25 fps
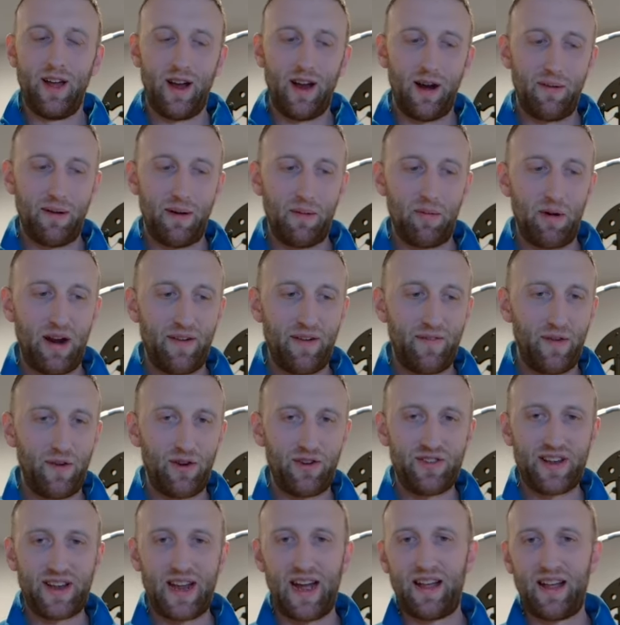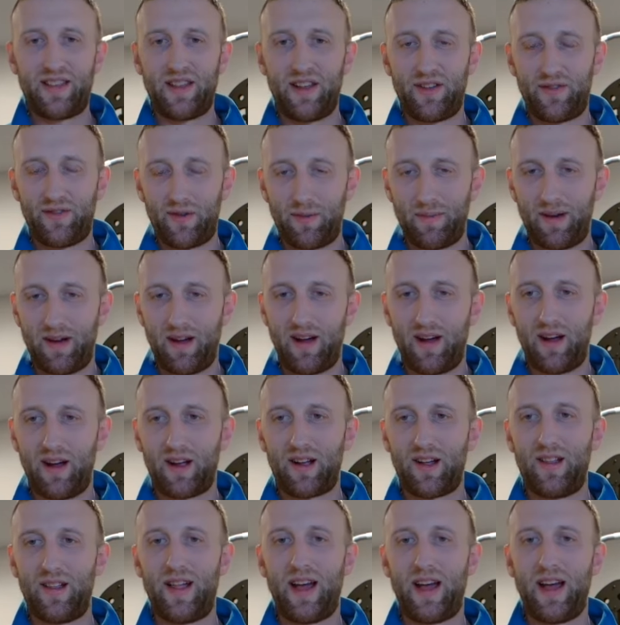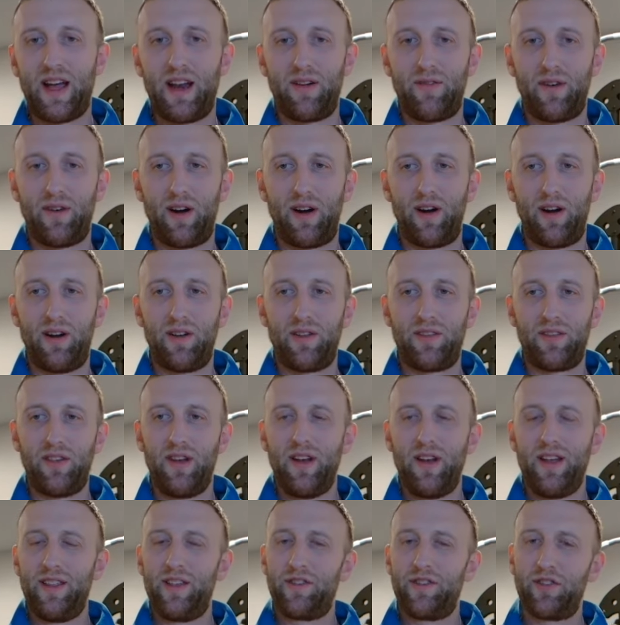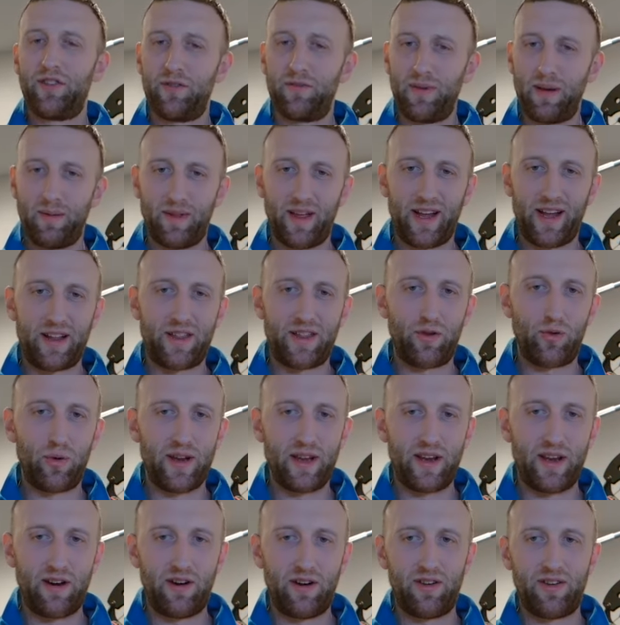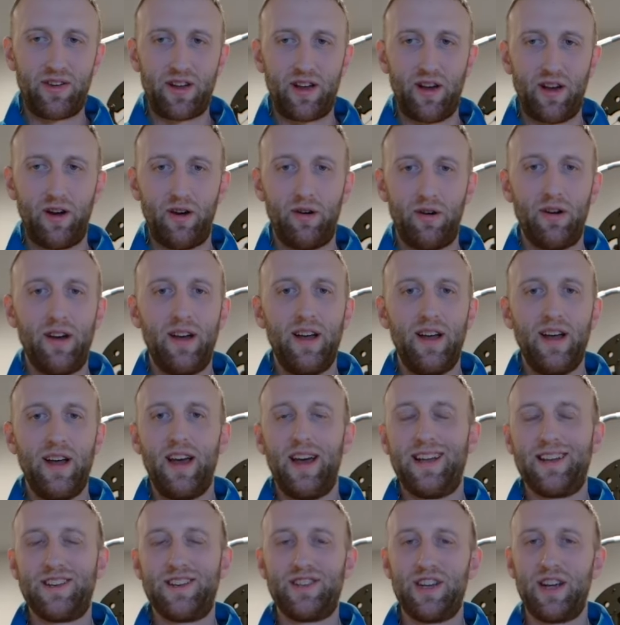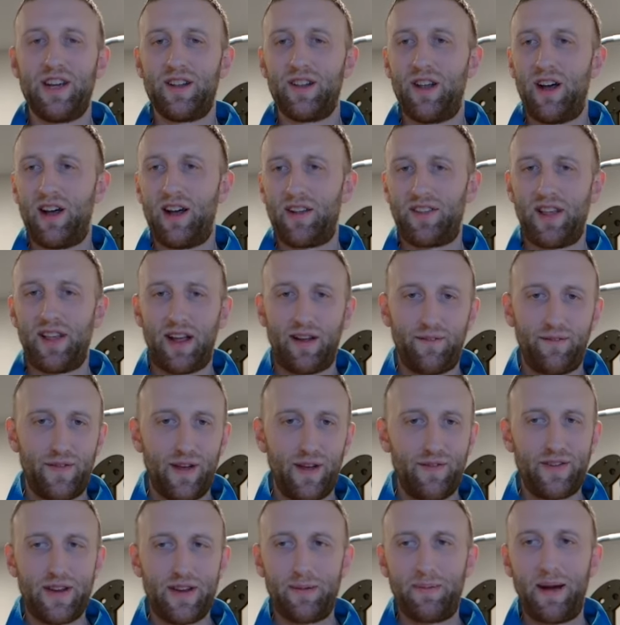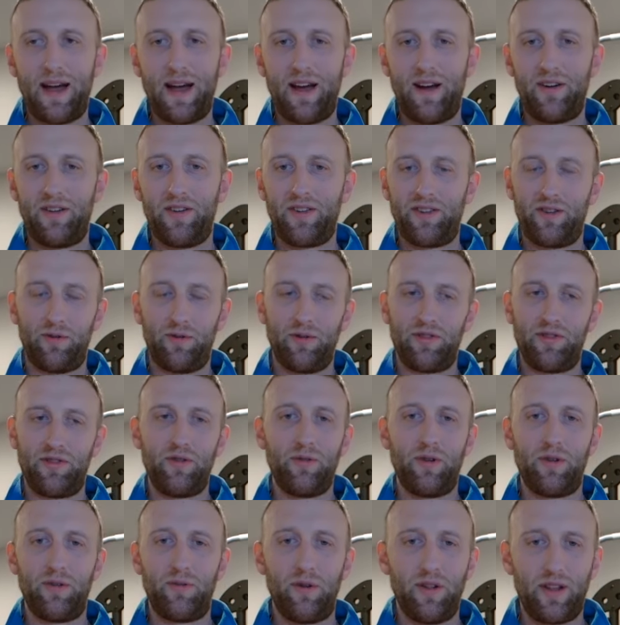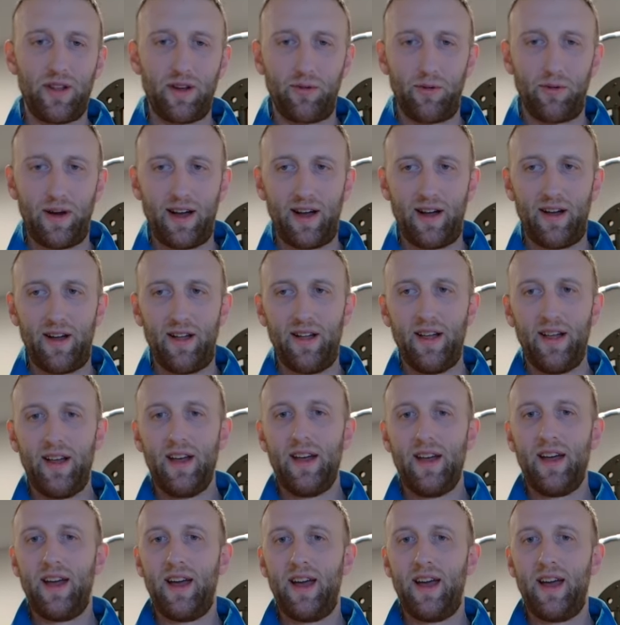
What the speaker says: I remember I first got this from a client of ours. This was maybe like 3 years ago, and she had lost like 50 pounds or was doing really well.